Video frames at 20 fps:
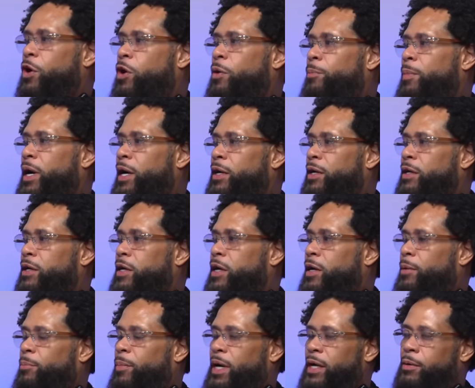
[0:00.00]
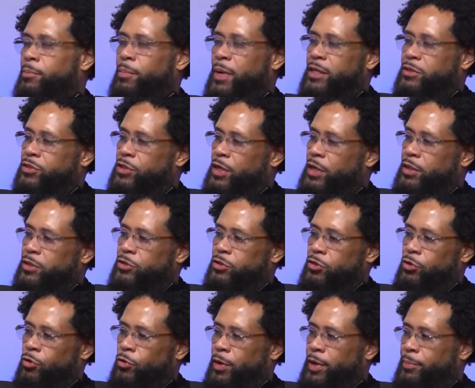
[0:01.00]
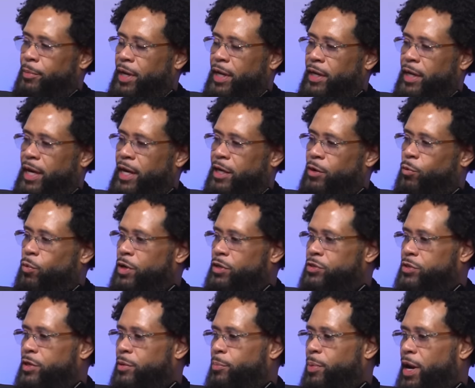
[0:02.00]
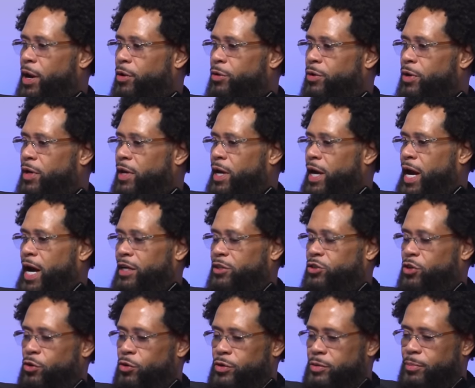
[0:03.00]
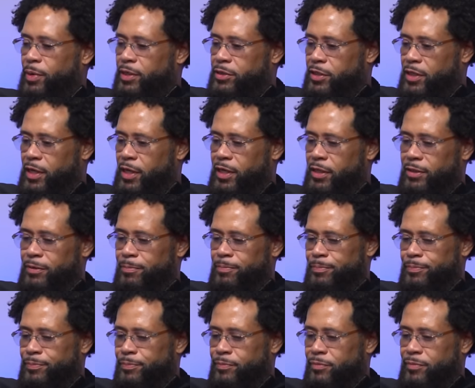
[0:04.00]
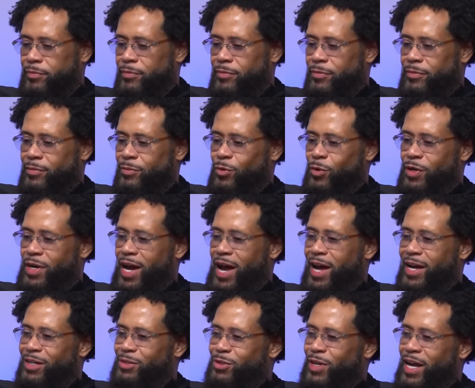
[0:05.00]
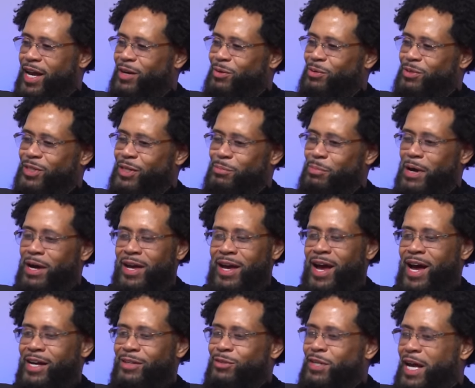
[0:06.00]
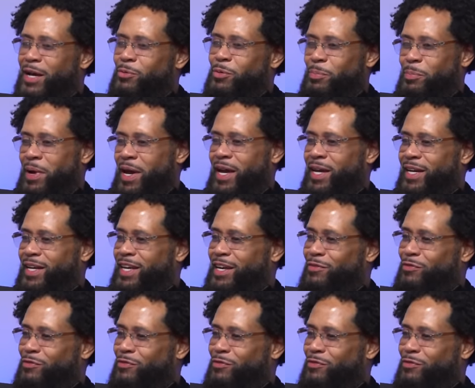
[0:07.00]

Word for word: my my my sons. You know what I mean? And it wasn't about. I told him. I said well, guy, he's like, What's up? I was like, Well, man, if